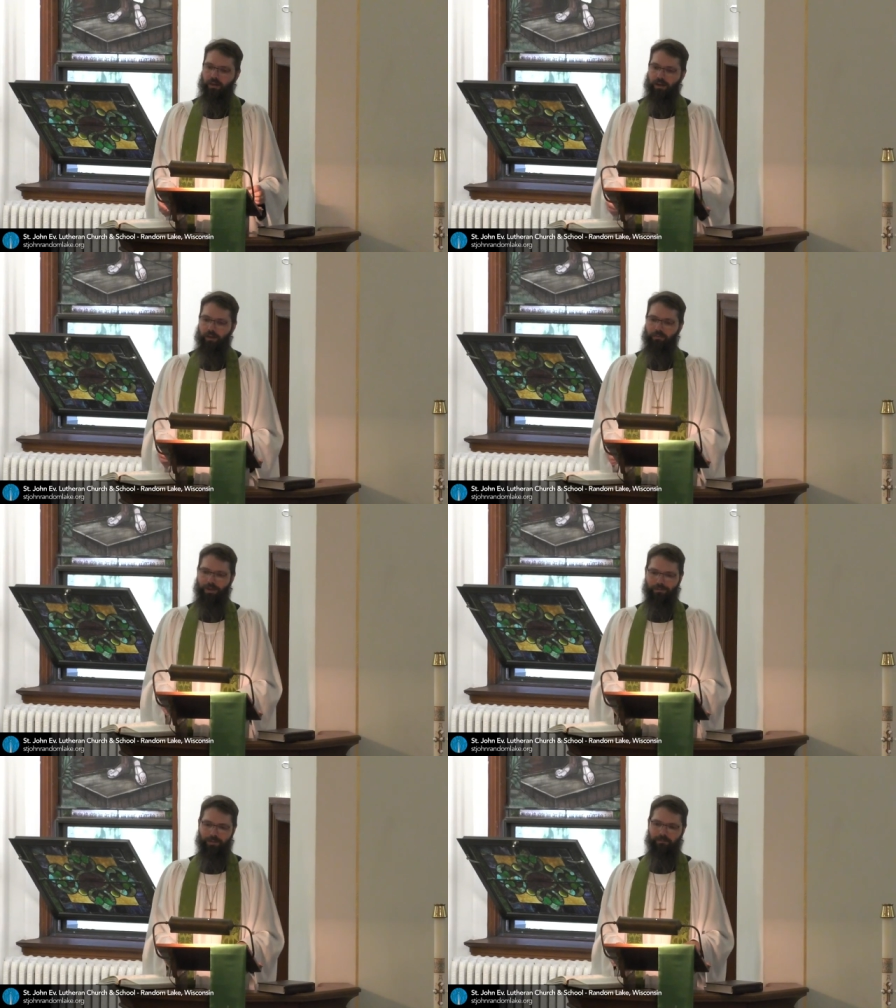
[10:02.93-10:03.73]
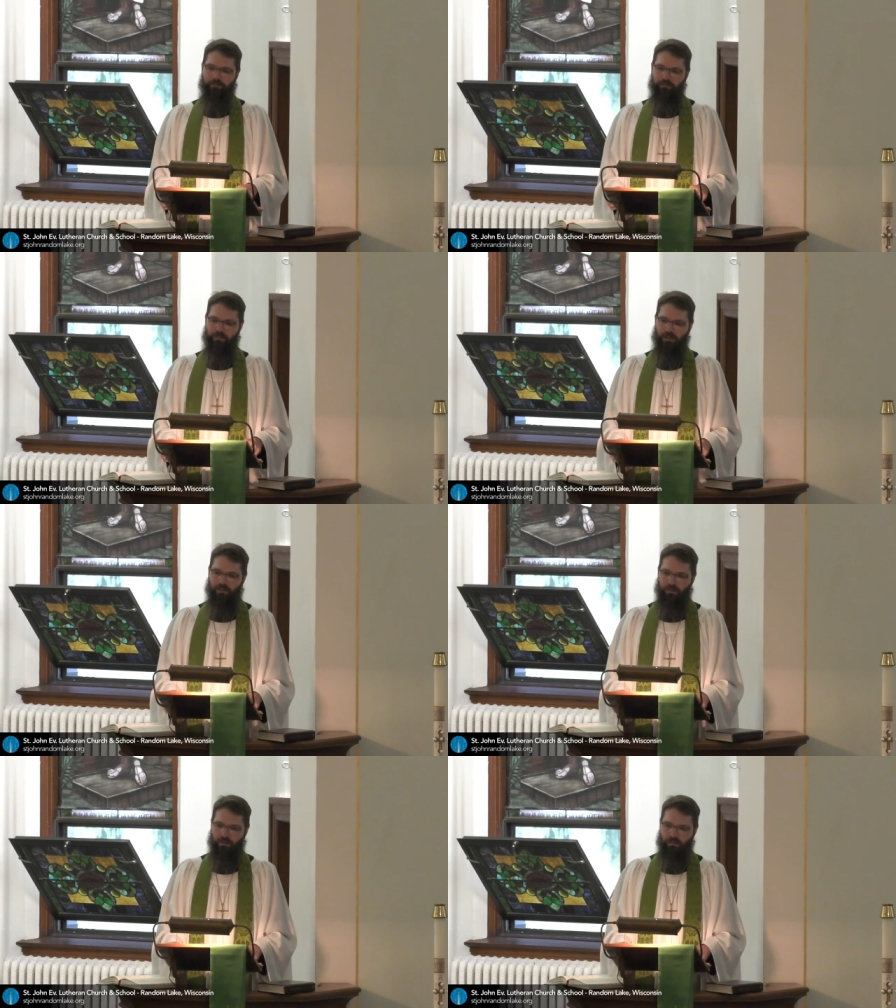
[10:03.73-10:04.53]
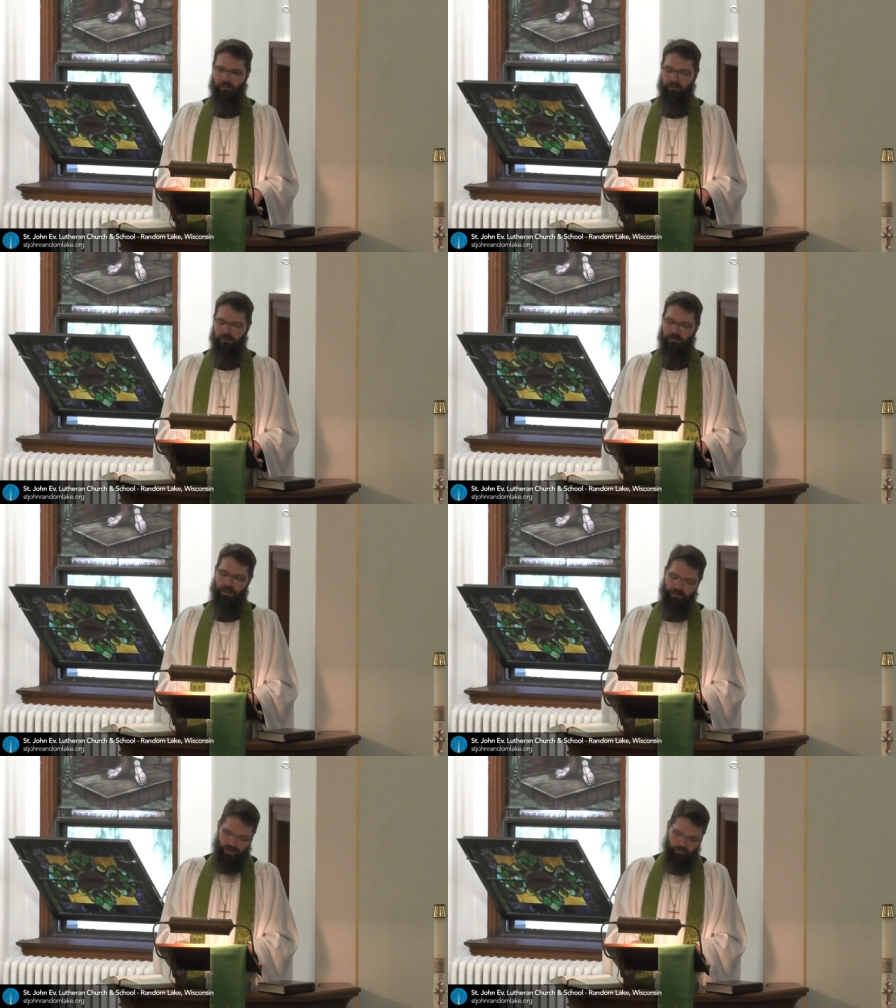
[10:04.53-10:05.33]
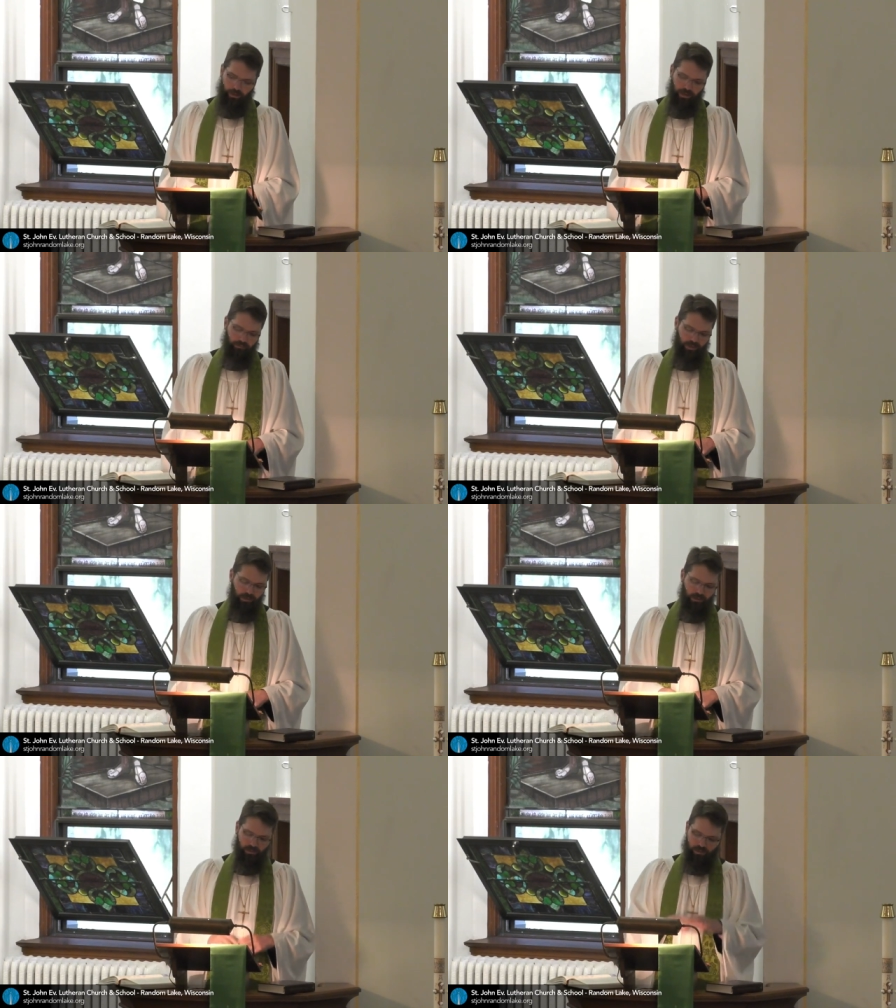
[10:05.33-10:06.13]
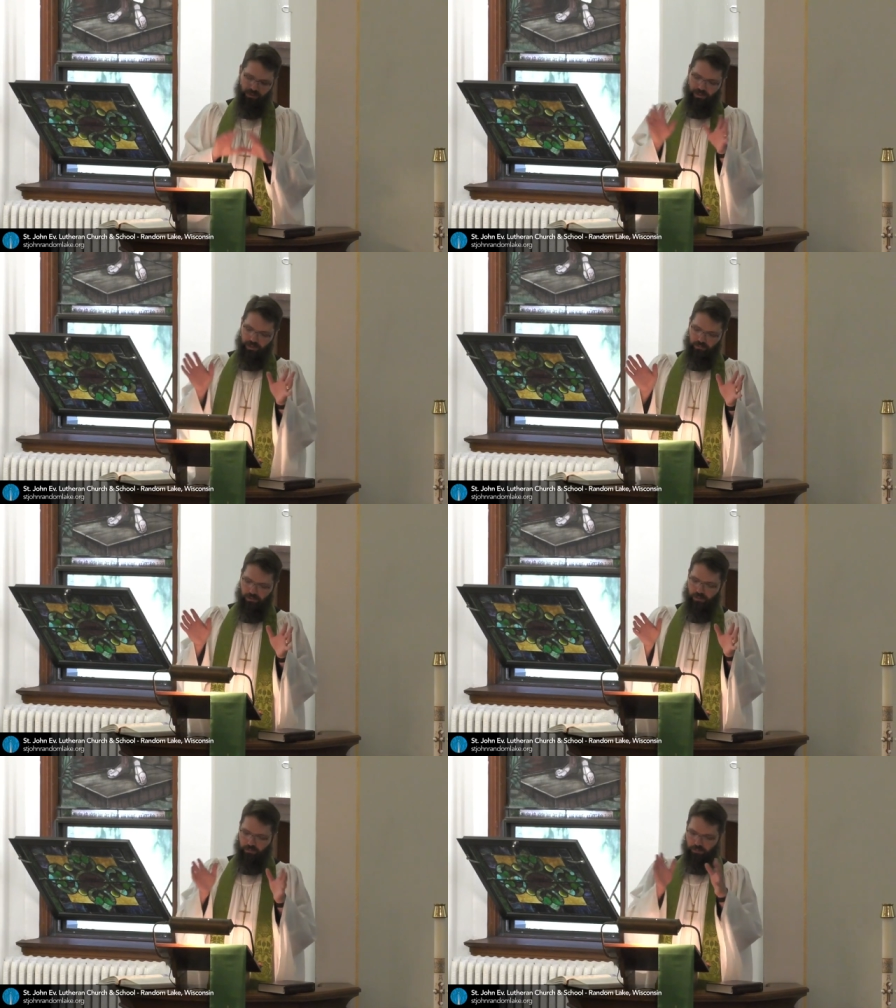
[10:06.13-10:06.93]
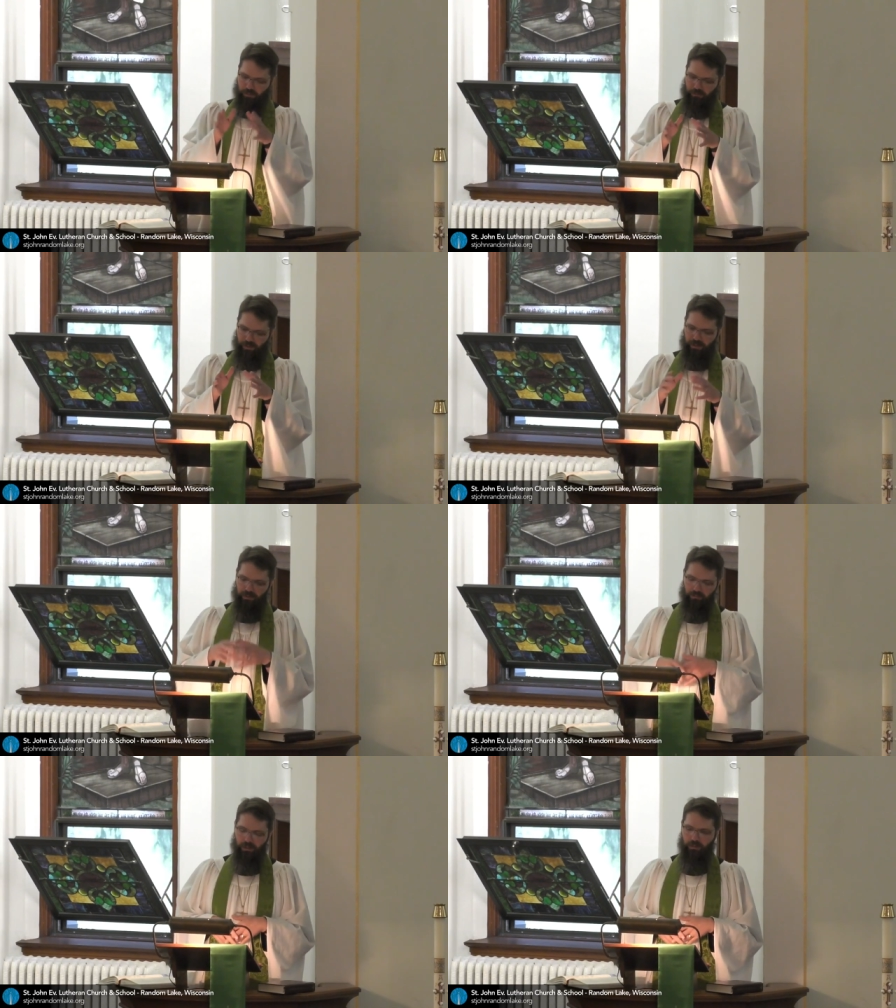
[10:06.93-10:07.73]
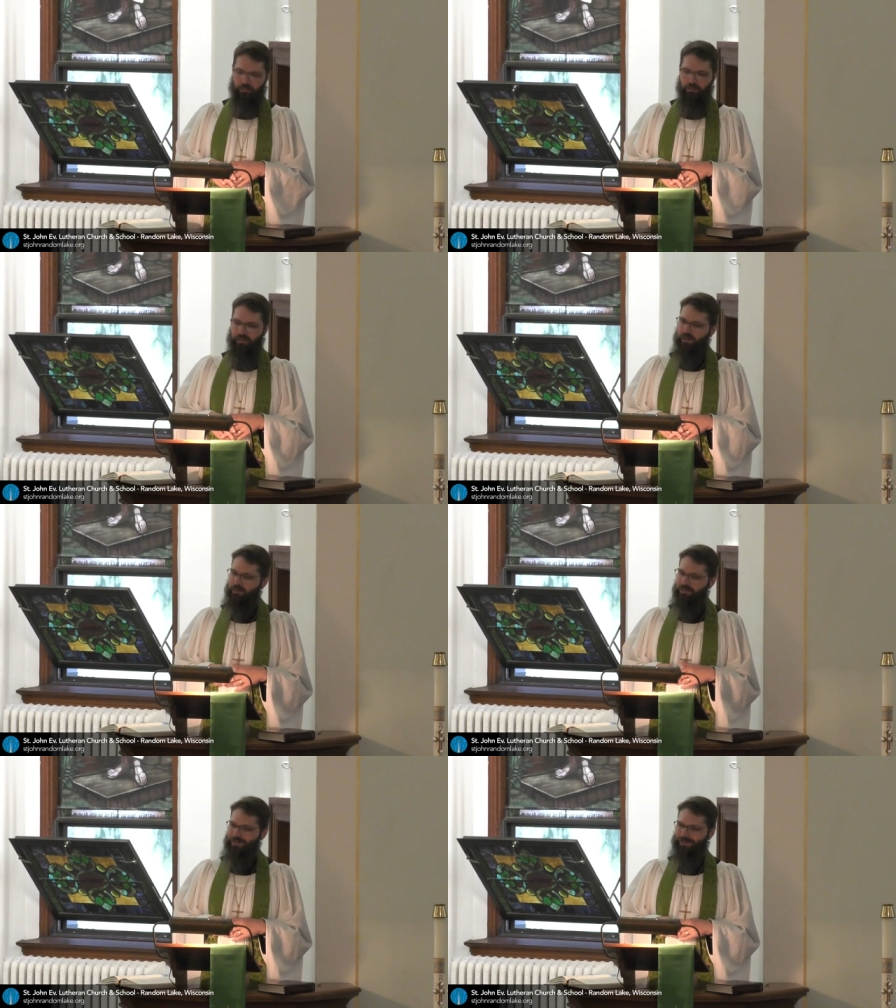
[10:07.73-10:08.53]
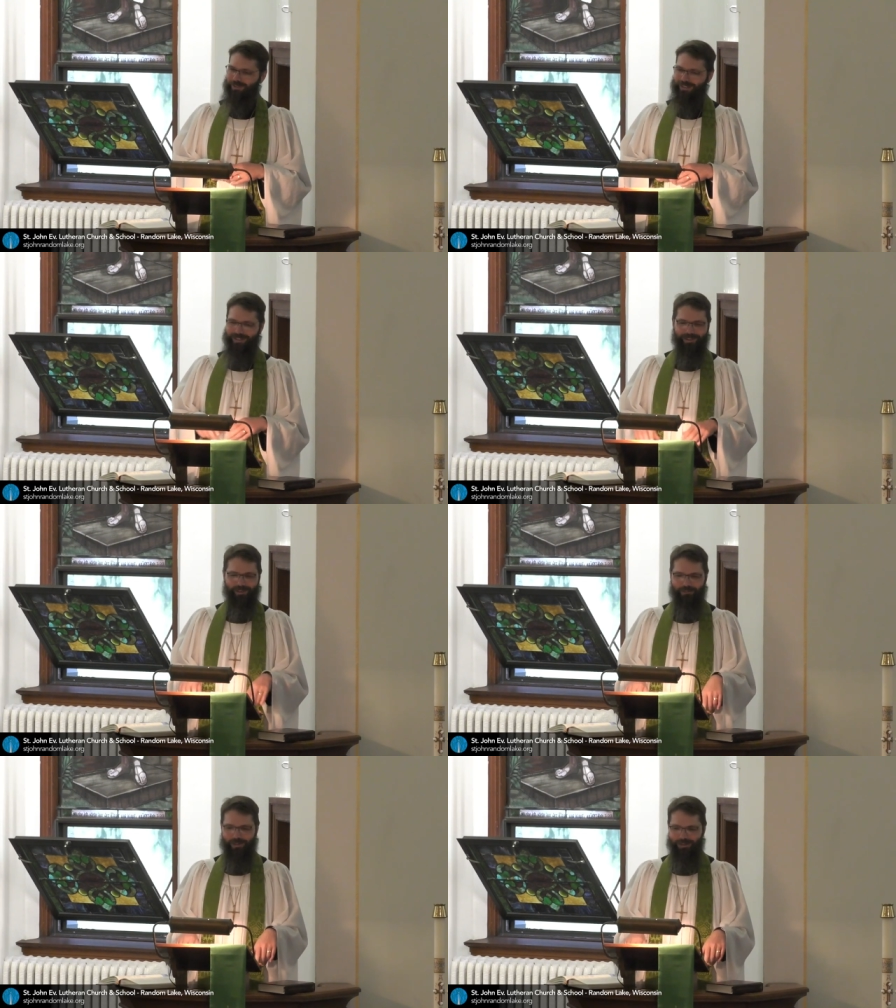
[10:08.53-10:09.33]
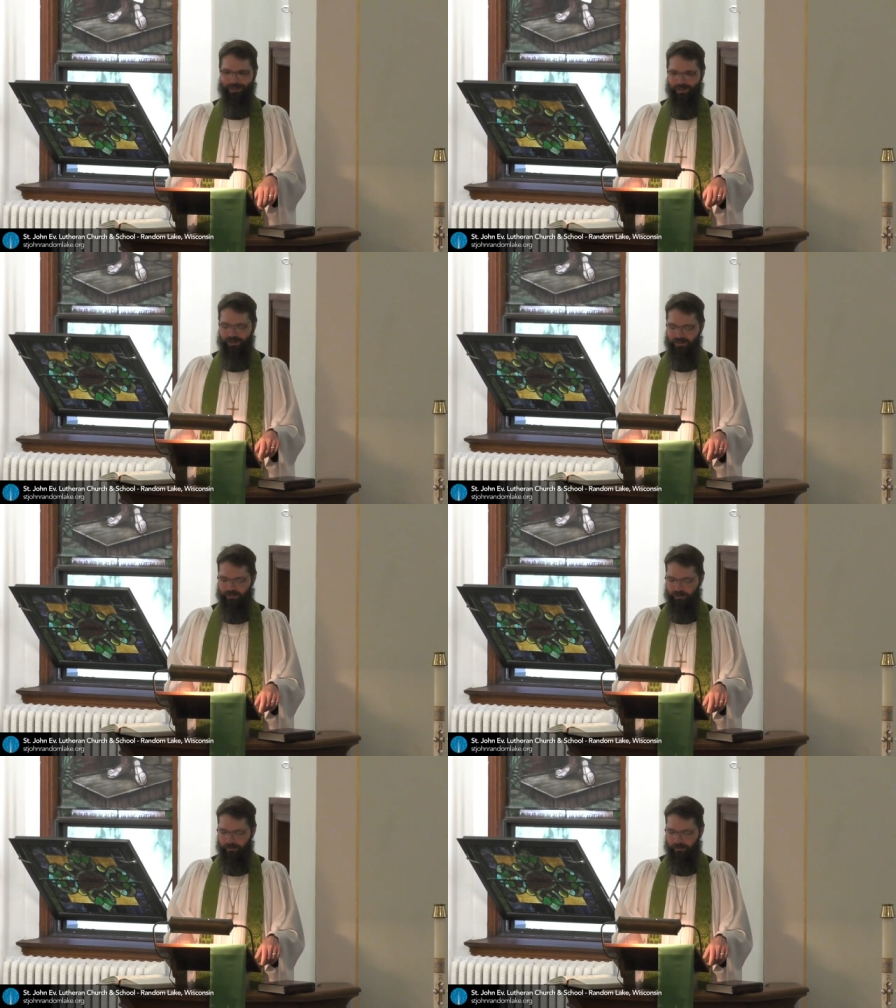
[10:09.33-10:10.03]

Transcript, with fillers: of heaven. And in that way, maybe the artist got it wrong with putting Mary at the middle, but Mary was certainly there on Pentecost.